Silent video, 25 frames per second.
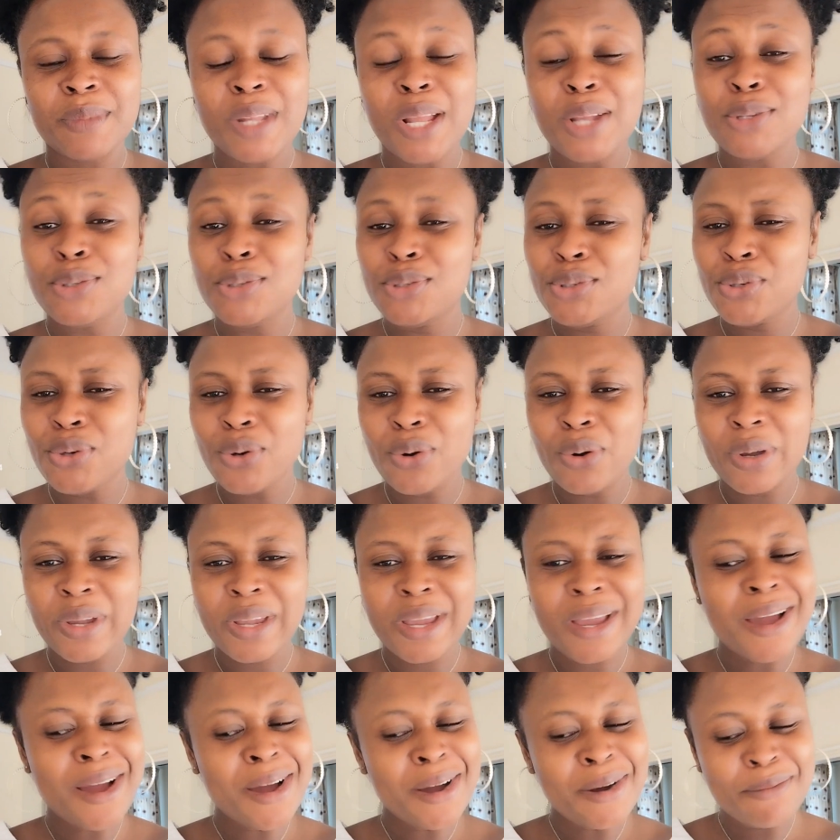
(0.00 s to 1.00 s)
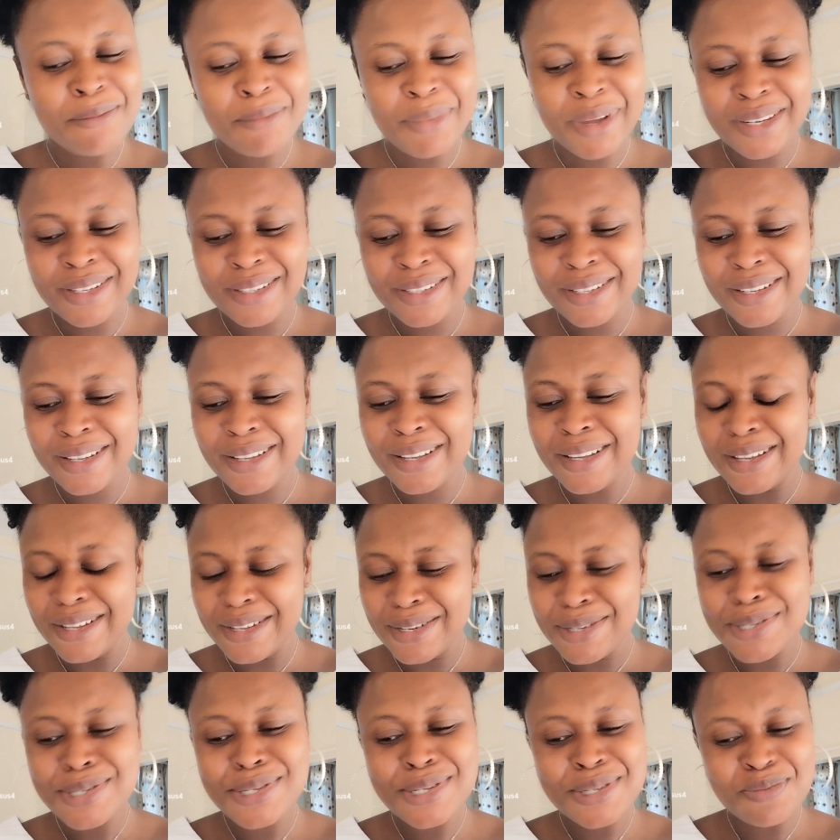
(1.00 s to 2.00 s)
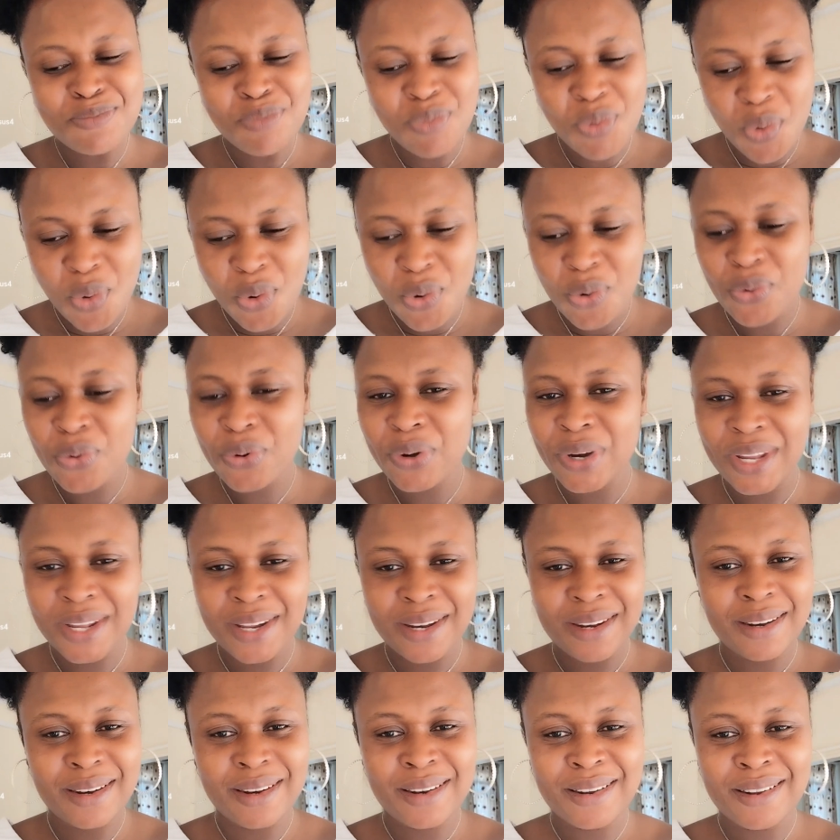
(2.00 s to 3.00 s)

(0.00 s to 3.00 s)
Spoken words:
and joy cometh in the morning.